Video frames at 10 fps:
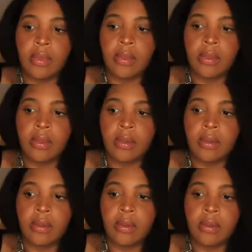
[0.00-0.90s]
Do
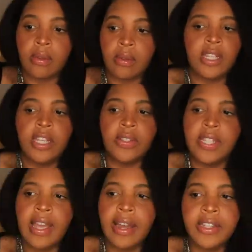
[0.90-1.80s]
you
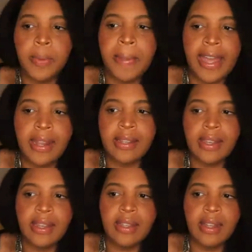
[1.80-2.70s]
see how you're
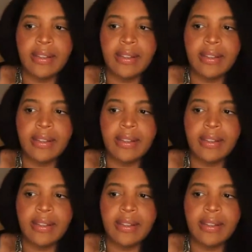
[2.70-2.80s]
panicking?